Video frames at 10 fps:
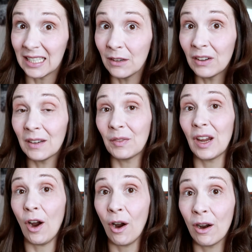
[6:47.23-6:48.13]
even if
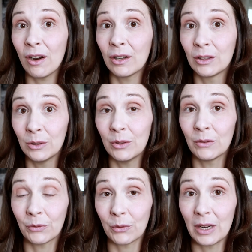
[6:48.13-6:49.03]
they are
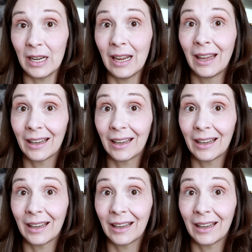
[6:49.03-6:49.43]
gluten-free,